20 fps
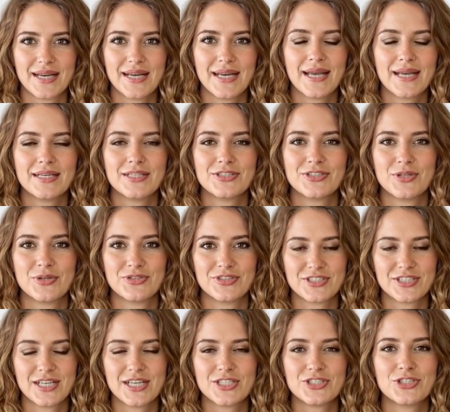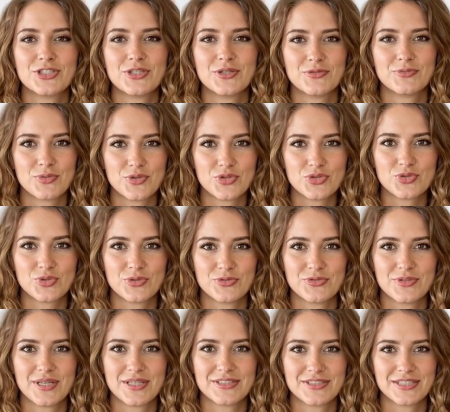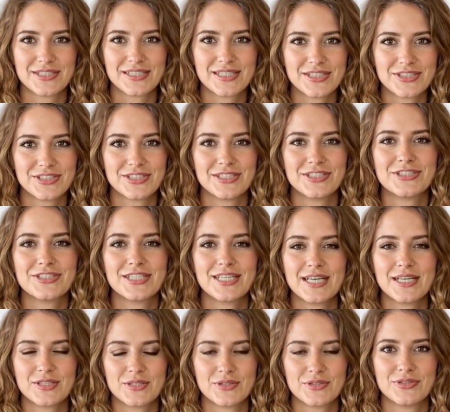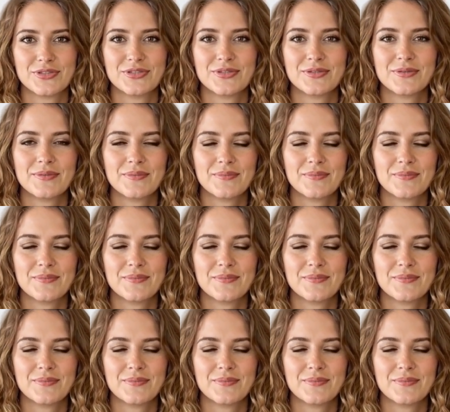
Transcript: and Association of Mutual Funds in India standards.